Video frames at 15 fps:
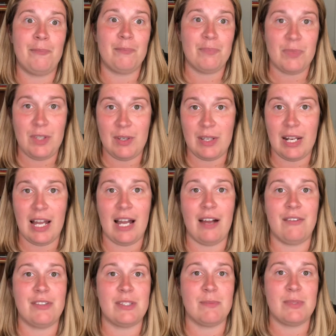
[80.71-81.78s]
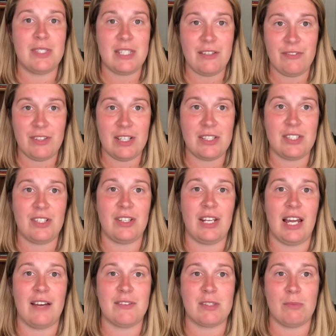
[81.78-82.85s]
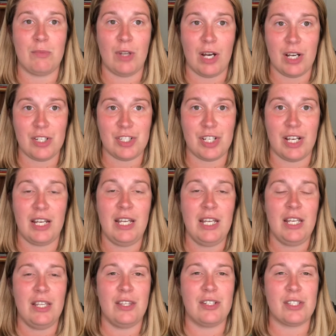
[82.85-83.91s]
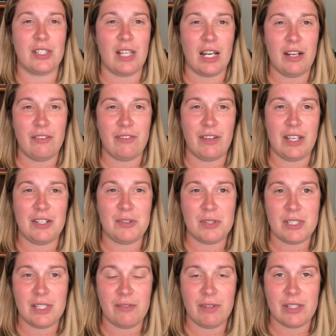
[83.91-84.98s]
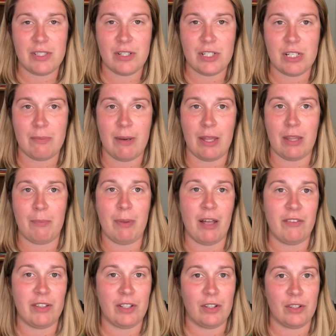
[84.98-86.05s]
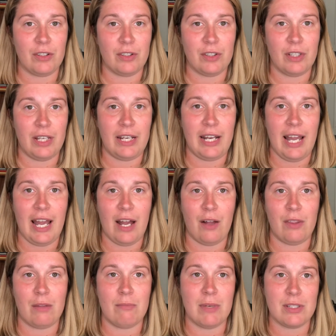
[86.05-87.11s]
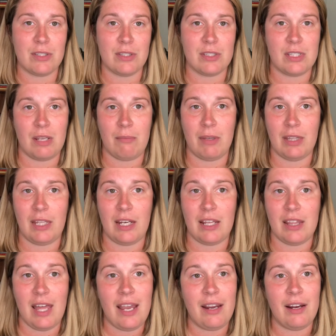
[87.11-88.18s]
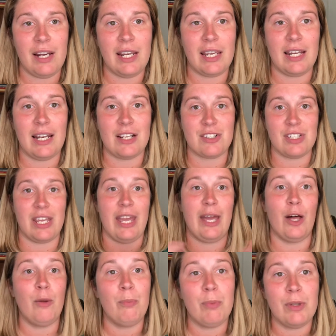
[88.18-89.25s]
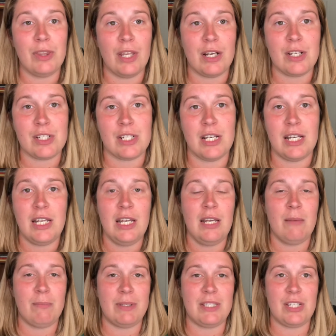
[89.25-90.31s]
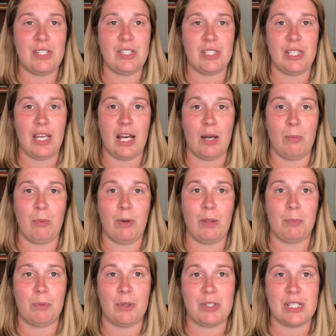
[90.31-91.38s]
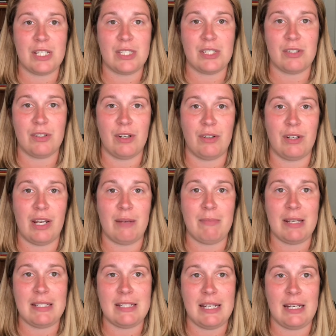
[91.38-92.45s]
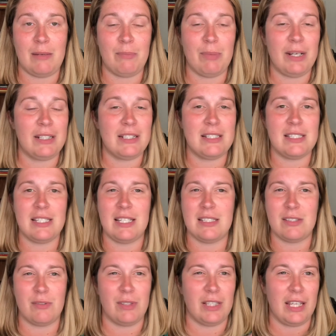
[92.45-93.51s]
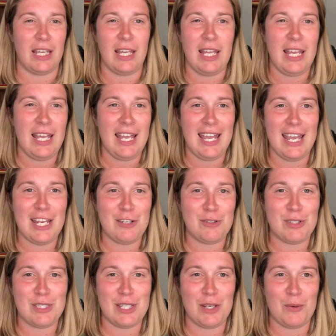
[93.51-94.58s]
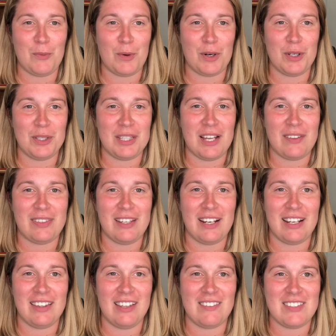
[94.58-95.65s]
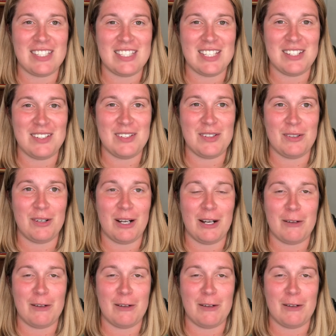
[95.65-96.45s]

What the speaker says: you can have some stiffness, you can have some nausea. There's a lot of interesting research about the pelvic girdle and how the muscles stimulated in that area can actually help with nausea, potentially help with progesterone and maintaining pregnancy. It's a really interesting world out there. I'd love to send you